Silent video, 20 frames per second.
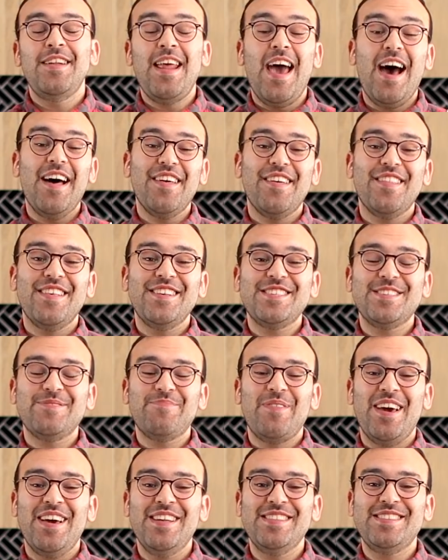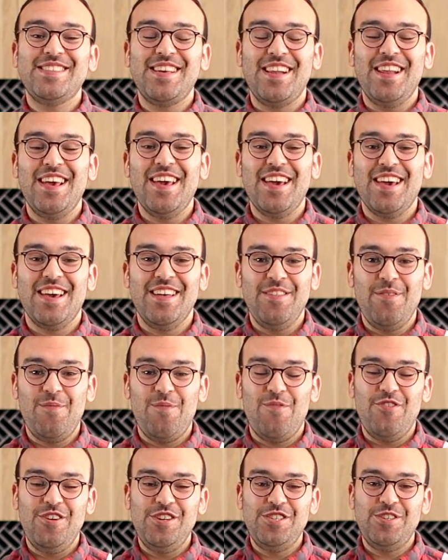Now that this has been sitting in the
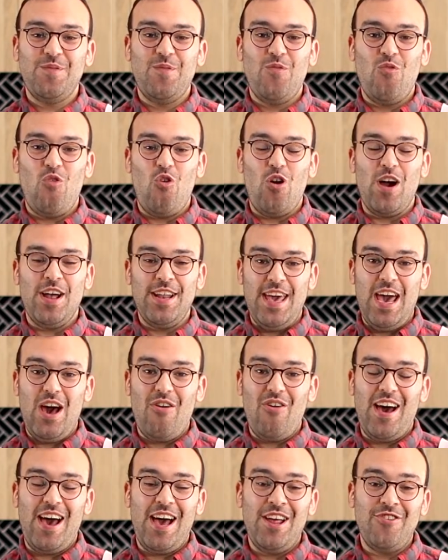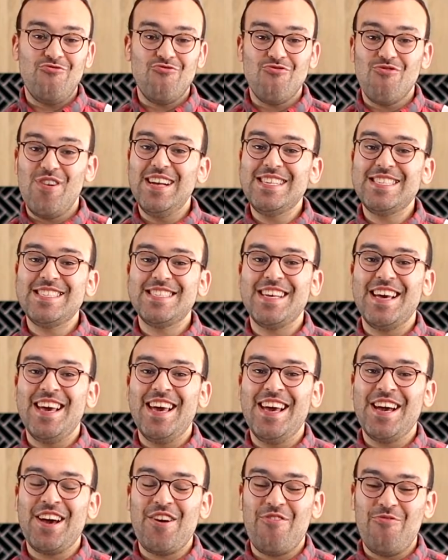fridge for an hour and
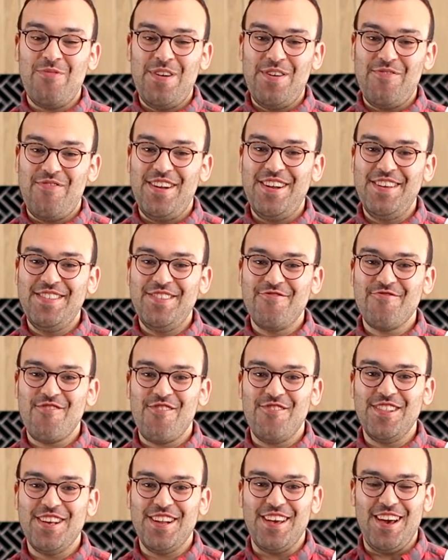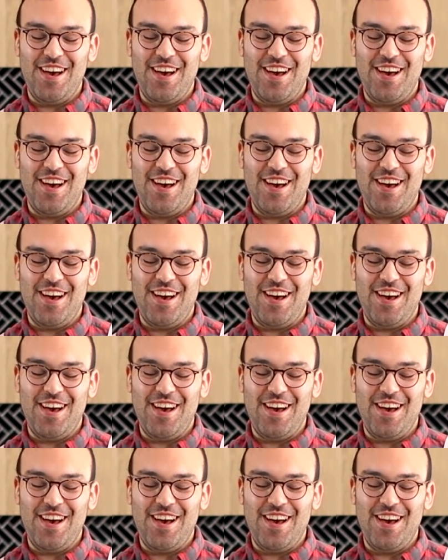resting, we're ready to roll it